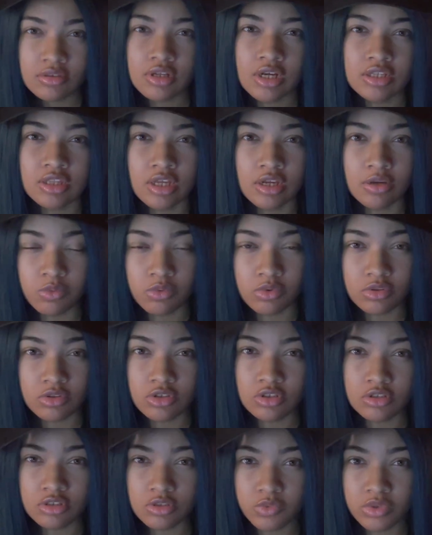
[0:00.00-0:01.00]
Like they were
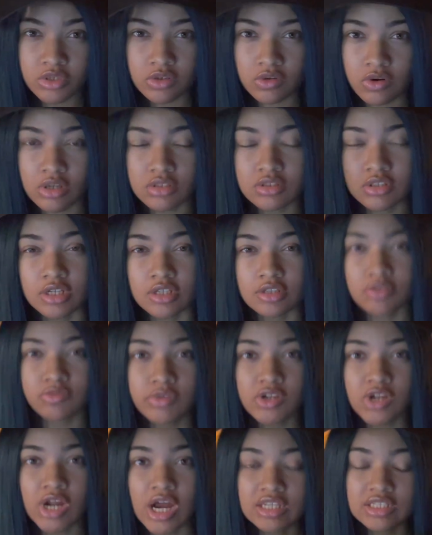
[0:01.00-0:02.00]
literally went across like
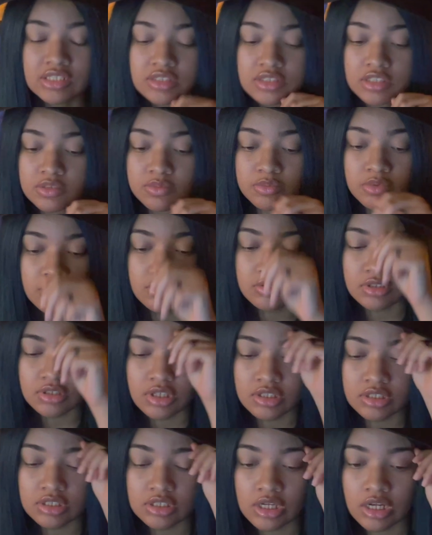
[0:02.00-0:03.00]
three continents, bro, to
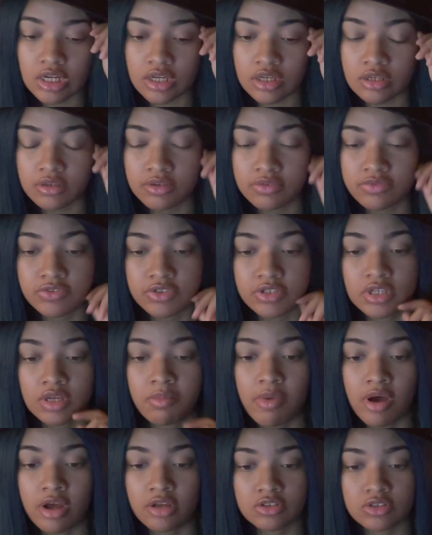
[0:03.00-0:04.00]
get to that freaking
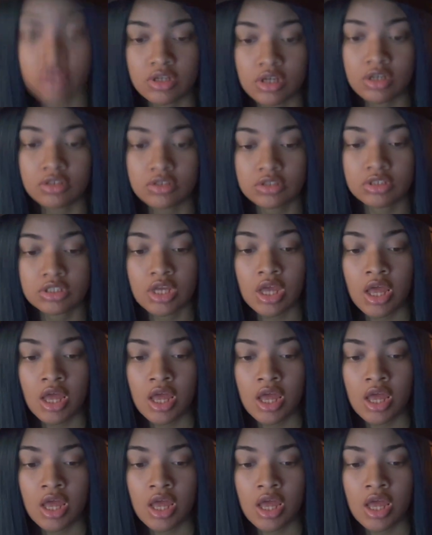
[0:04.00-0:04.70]
monster house.